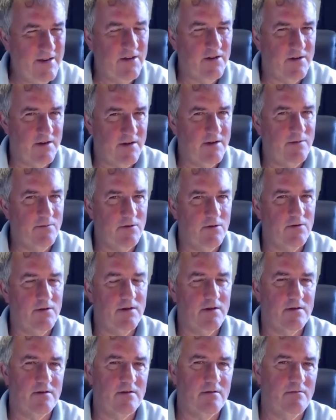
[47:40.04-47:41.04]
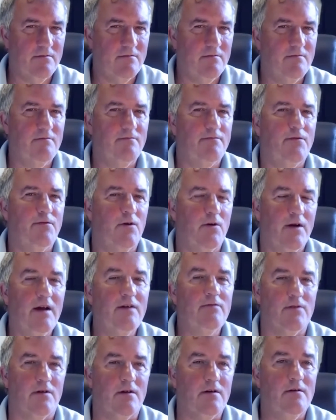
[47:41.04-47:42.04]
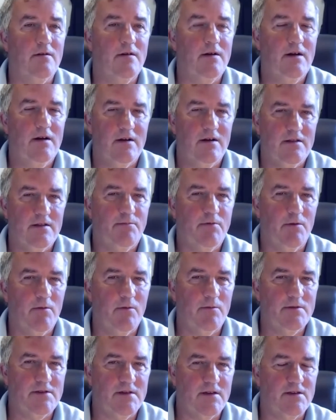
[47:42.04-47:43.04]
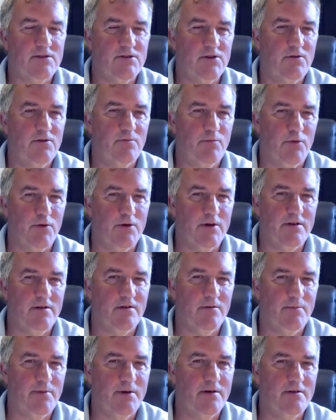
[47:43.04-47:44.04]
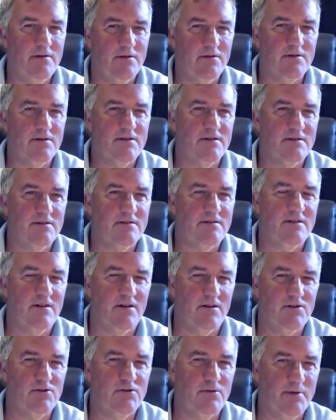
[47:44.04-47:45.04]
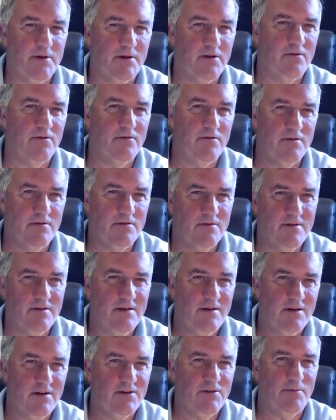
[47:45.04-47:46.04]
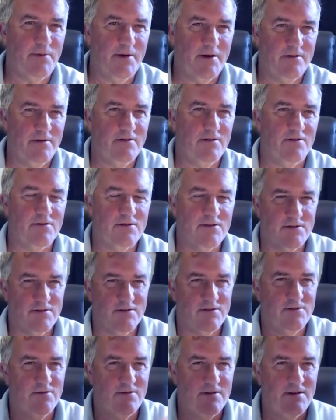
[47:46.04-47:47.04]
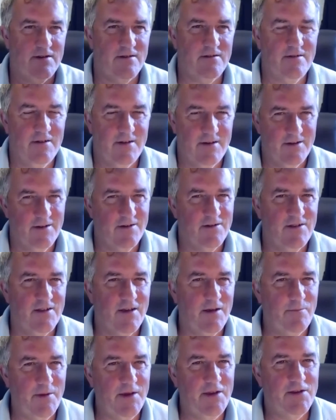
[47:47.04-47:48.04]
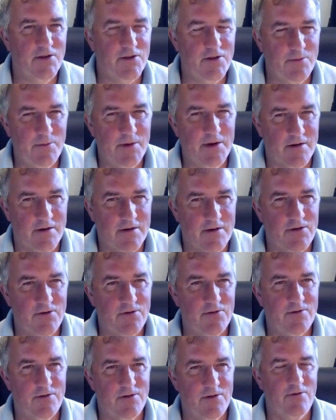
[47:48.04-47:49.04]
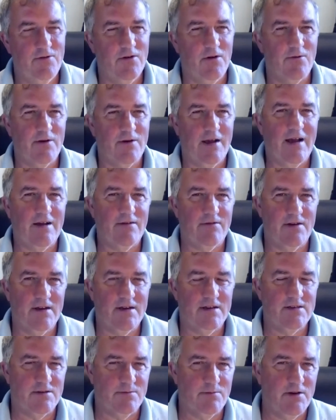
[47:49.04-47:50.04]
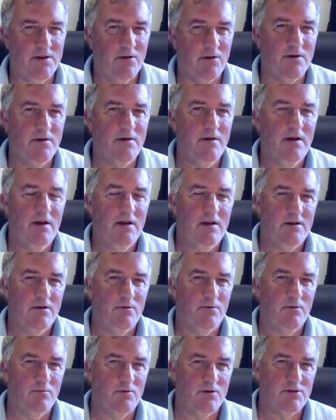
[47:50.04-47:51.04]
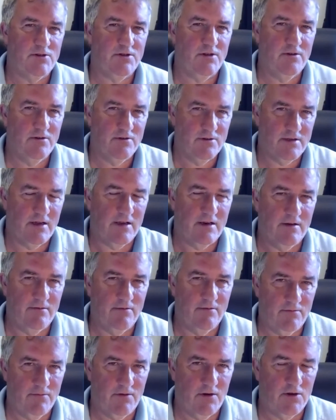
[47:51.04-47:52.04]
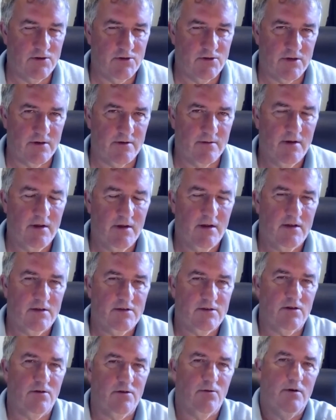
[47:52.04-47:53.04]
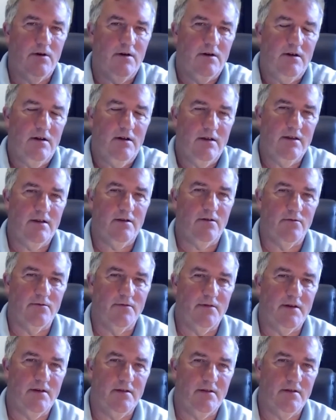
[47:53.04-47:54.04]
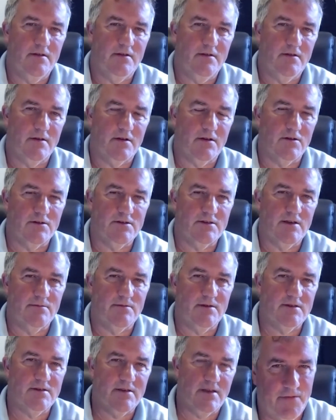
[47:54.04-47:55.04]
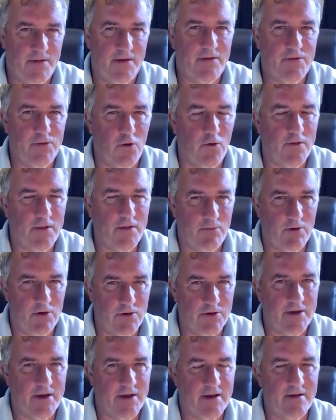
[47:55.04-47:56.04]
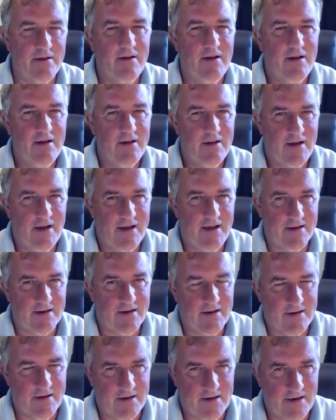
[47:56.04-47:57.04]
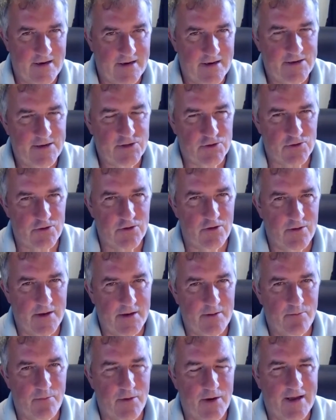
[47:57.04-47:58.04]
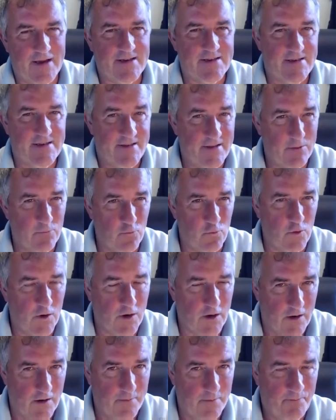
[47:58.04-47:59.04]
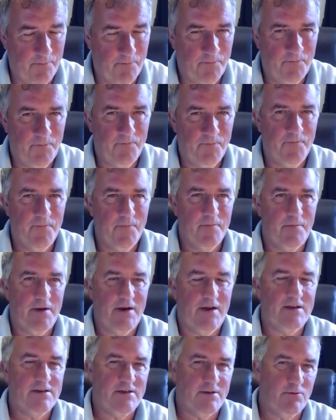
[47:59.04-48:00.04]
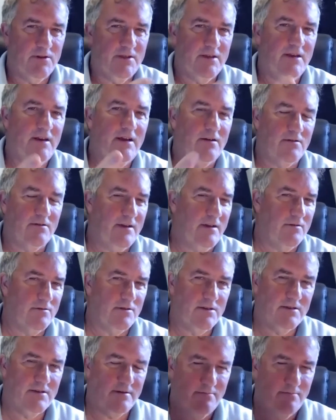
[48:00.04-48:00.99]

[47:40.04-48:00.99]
you can keep doing this forever. The problem is at a certain point, your paradoxes start tripping over other paradoxes until they meet in the middle and you don't have an answer. But no one wants to use that level of logic. So, the concept is they thought they were looking at cholesterol in plaques, and they were. But actually within LDL, just